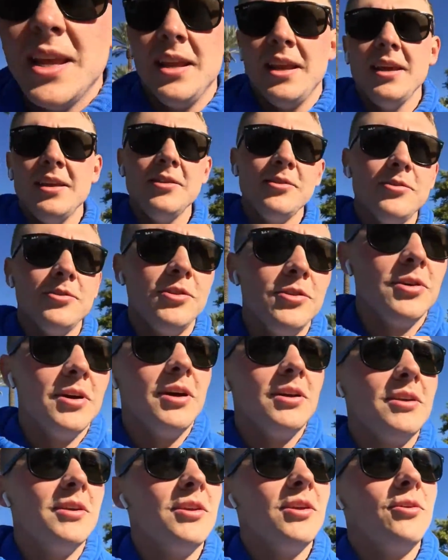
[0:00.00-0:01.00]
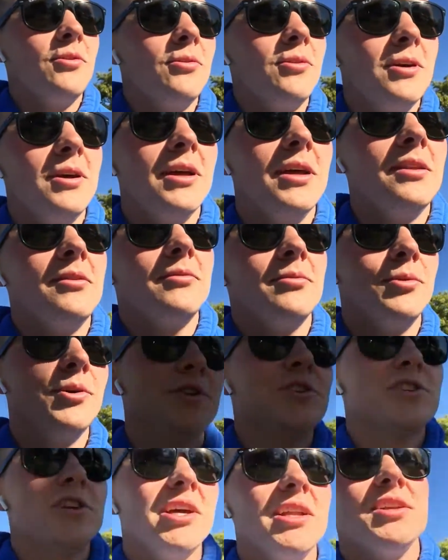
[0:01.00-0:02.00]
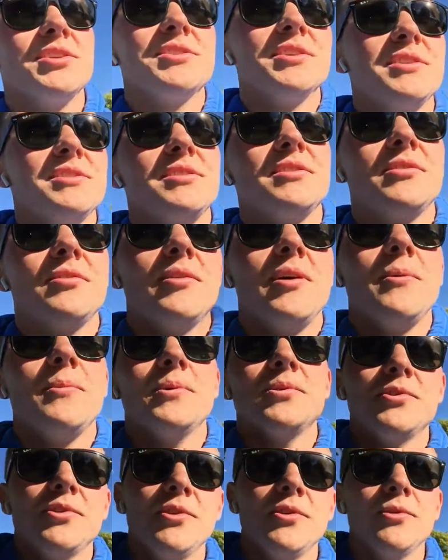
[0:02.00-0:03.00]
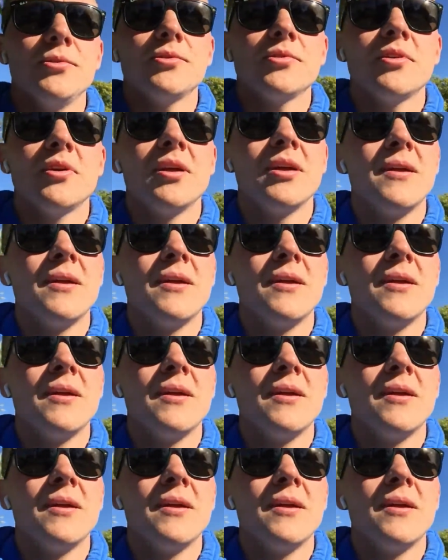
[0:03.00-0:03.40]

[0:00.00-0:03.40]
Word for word: And I, you, uh, you know, and what challenge isn't the right one to use?